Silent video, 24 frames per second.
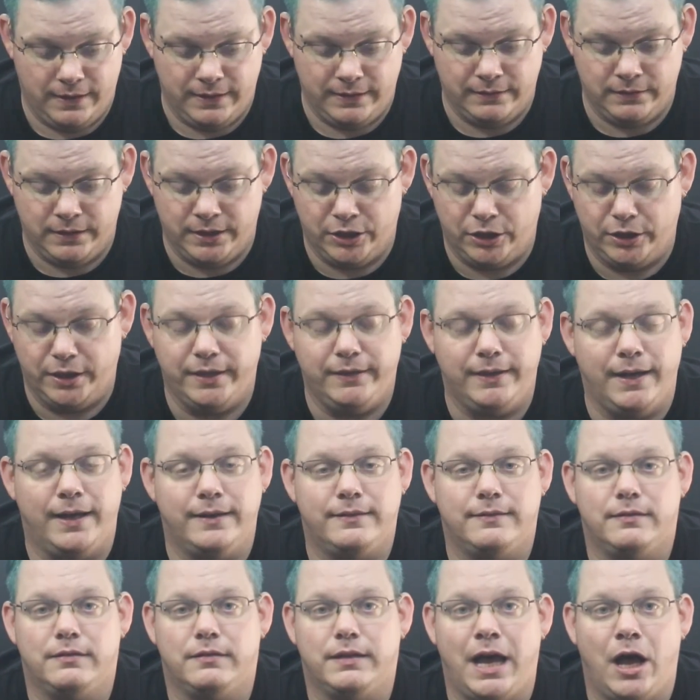Literally,
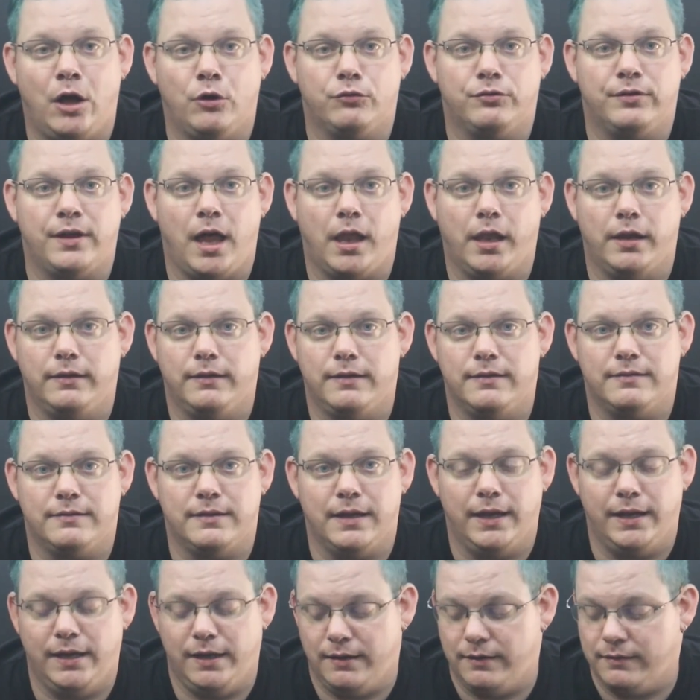that's how solid this
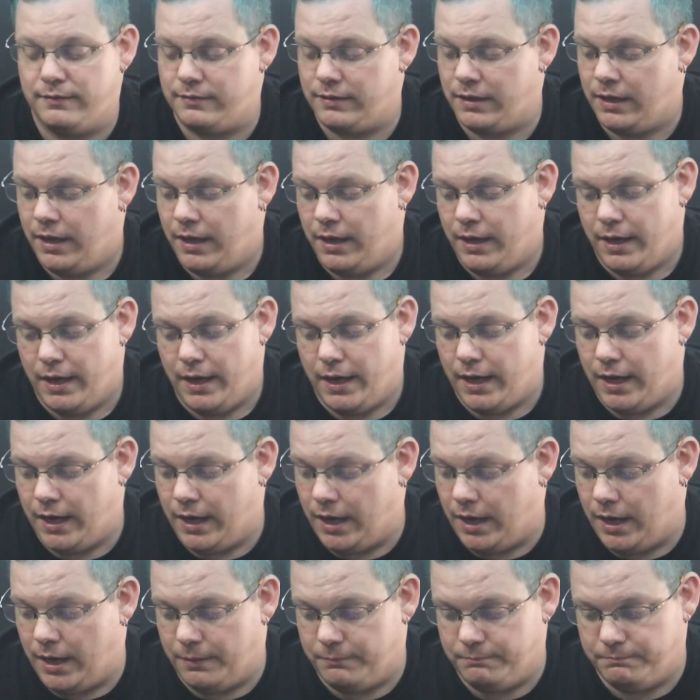thing is.
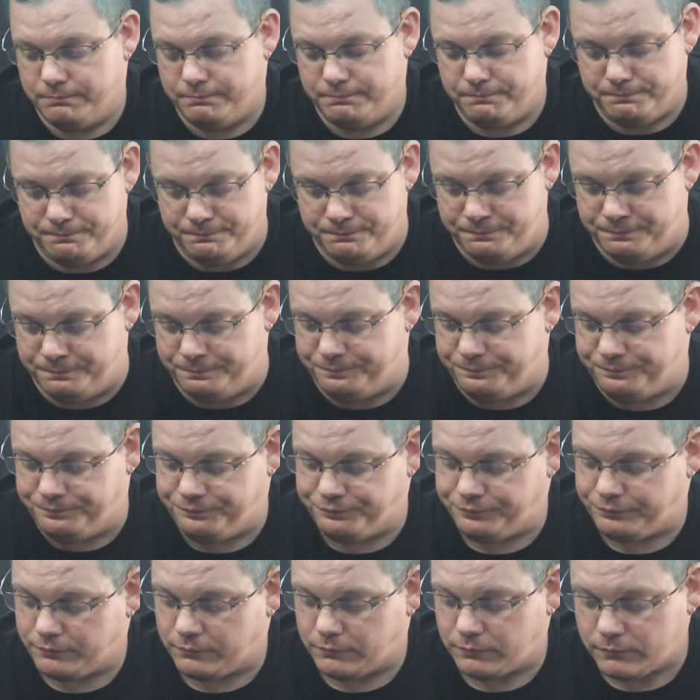The
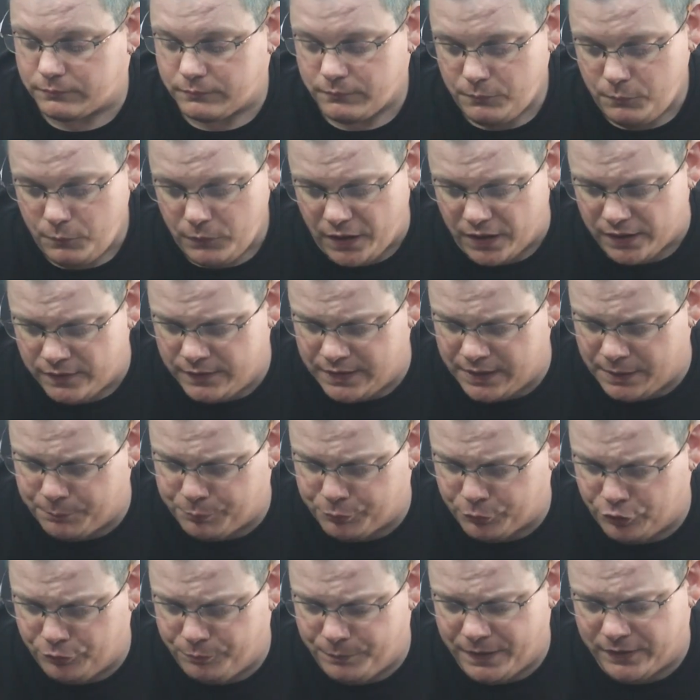
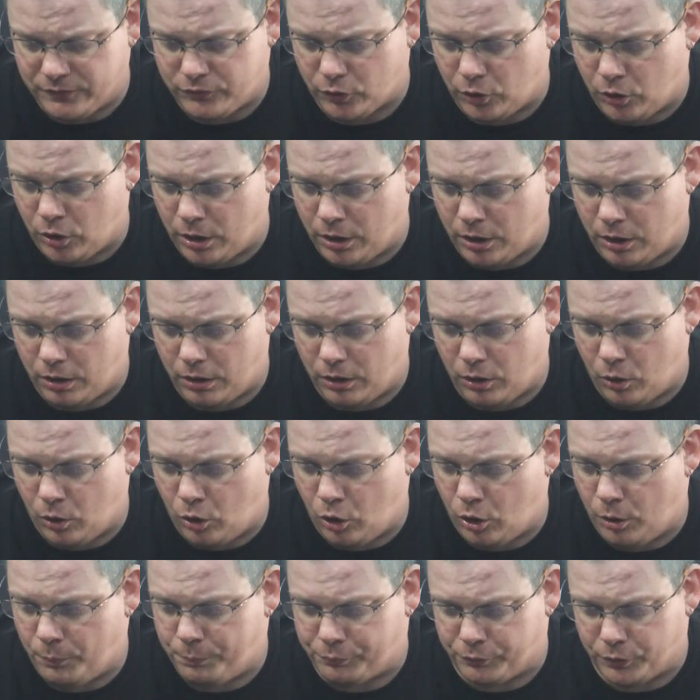improvements are
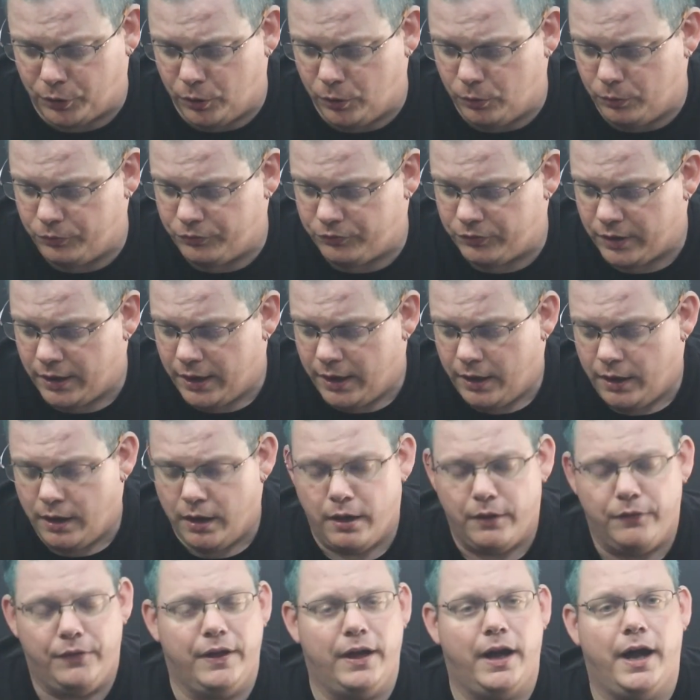all pros.
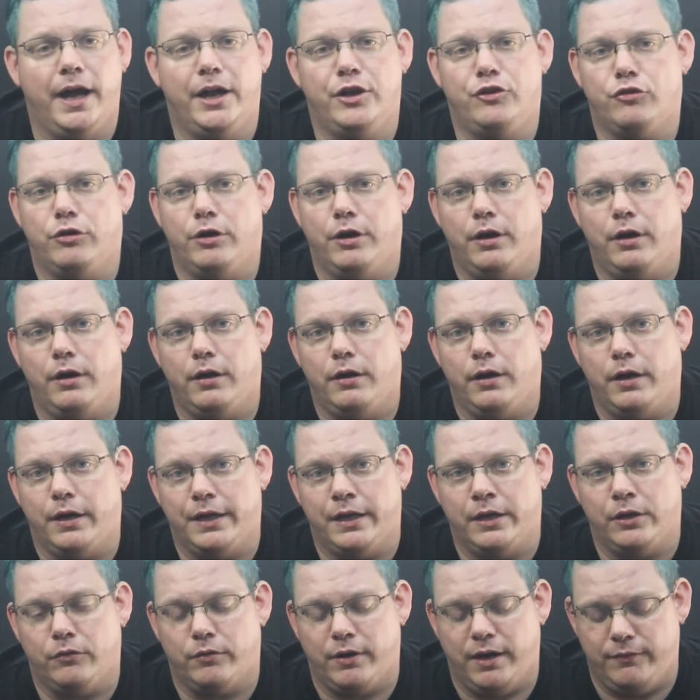The Hydra
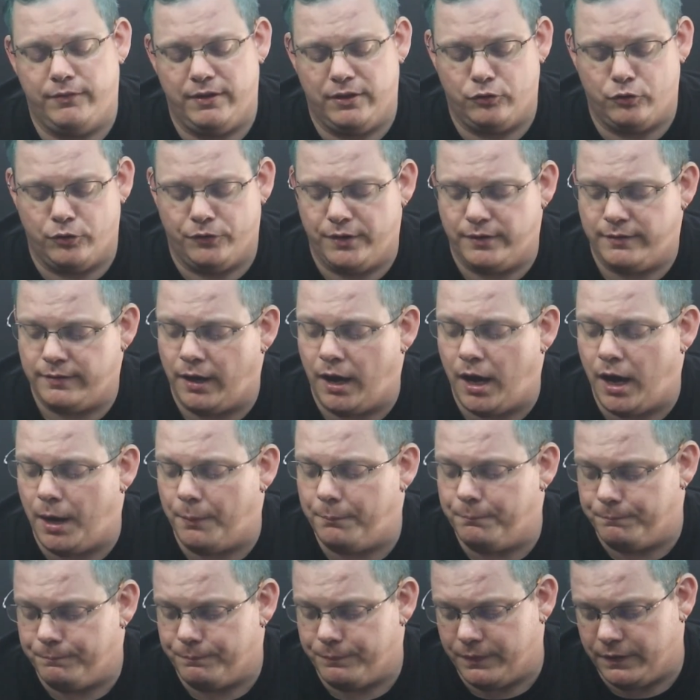engravings on the
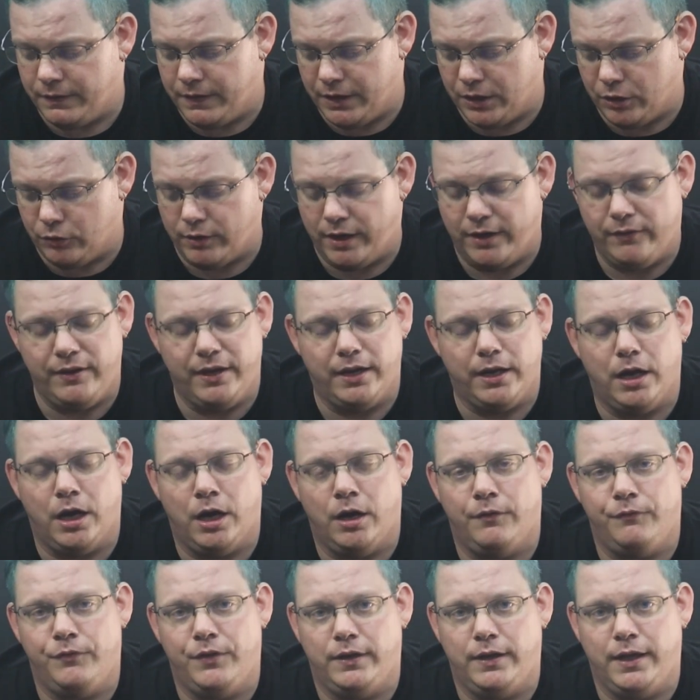top, the engraving
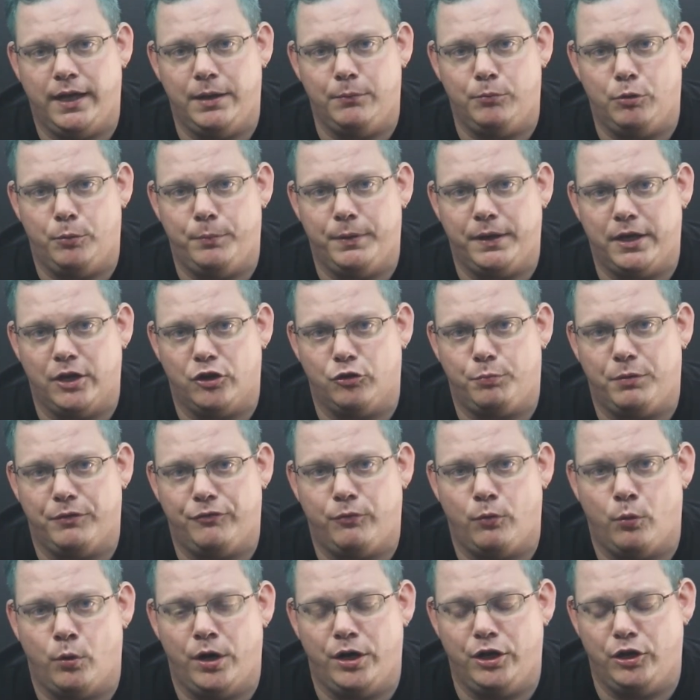of the label, because
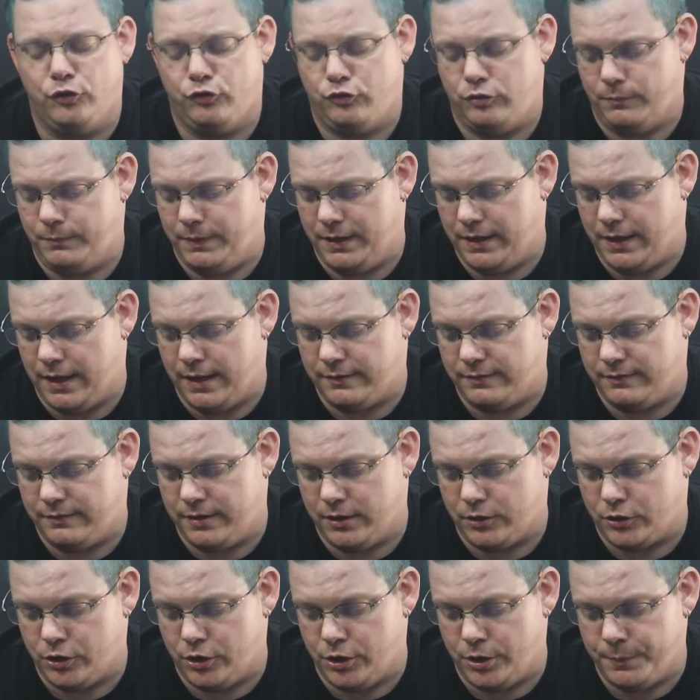before it used to be a
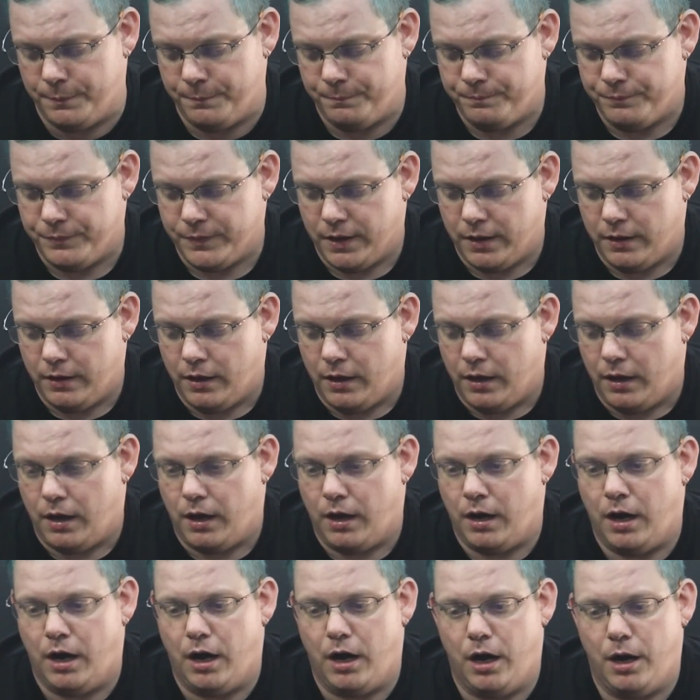sticker.
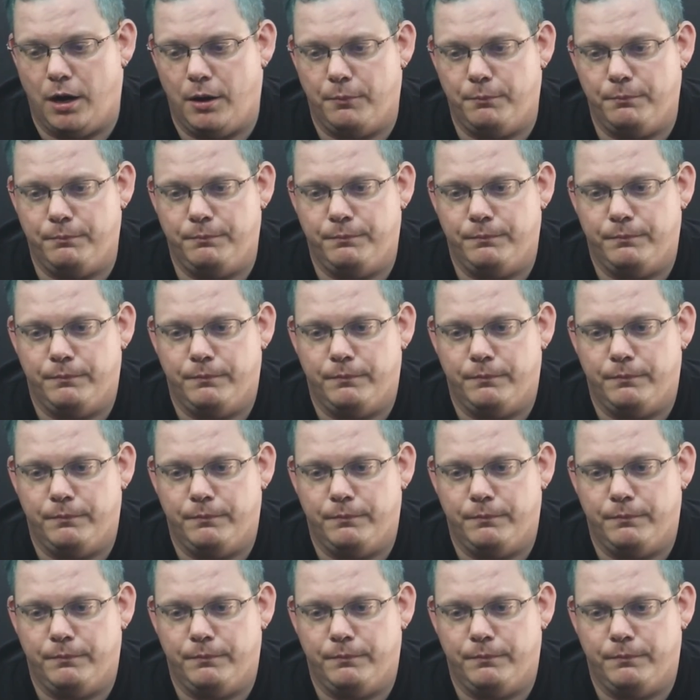Then